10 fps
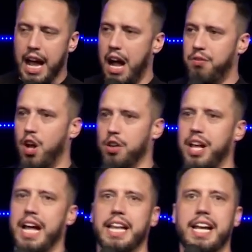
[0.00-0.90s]
have lost.
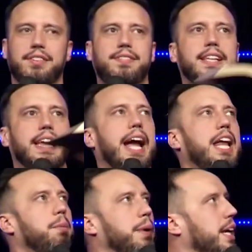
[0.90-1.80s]
And then I see the
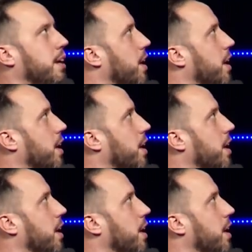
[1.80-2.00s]
enemy